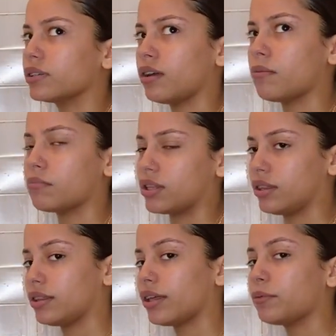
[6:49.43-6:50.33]
a month
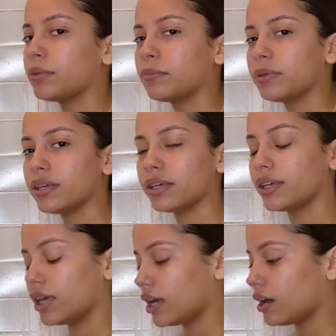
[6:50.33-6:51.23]
now maybe
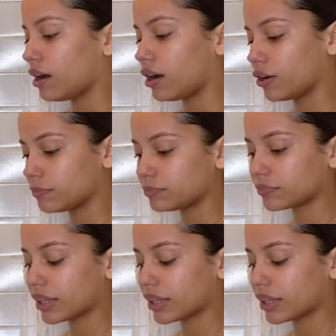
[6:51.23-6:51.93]
um